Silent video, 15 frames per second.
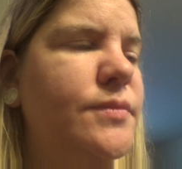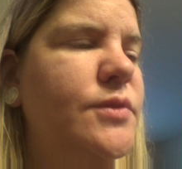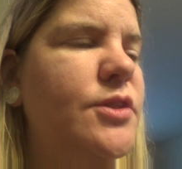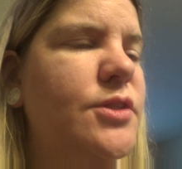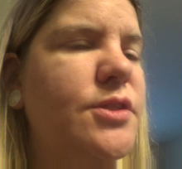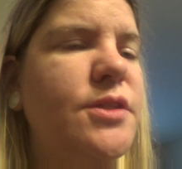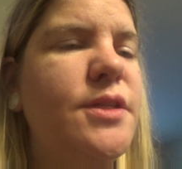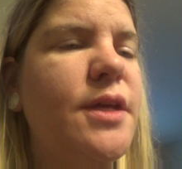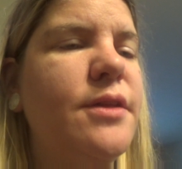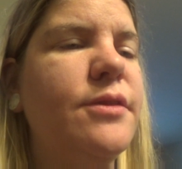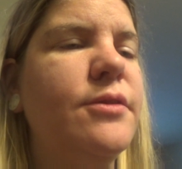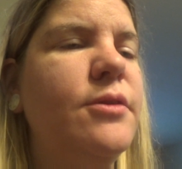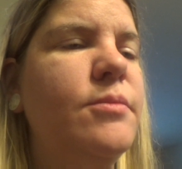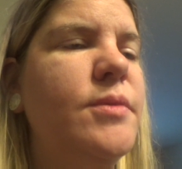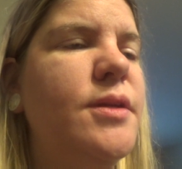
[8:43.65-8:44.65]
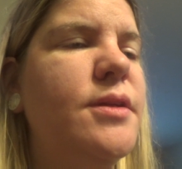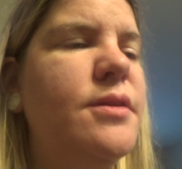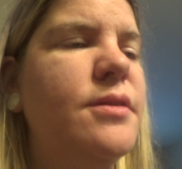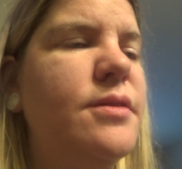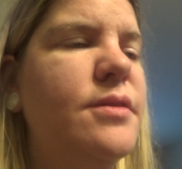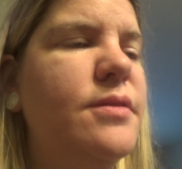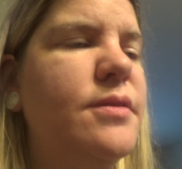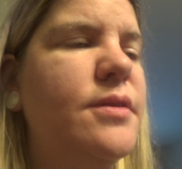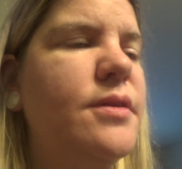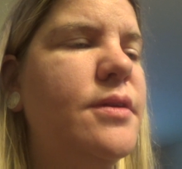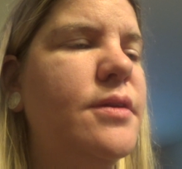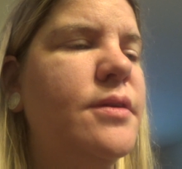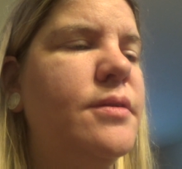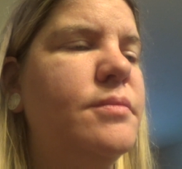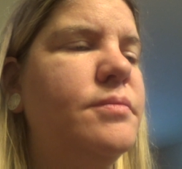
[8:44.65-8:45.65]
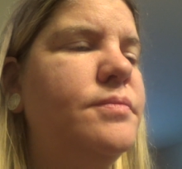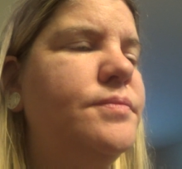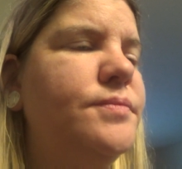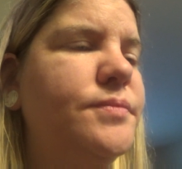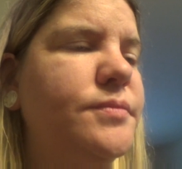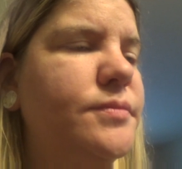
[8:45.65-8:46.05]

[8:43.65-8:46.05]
just death looming in um,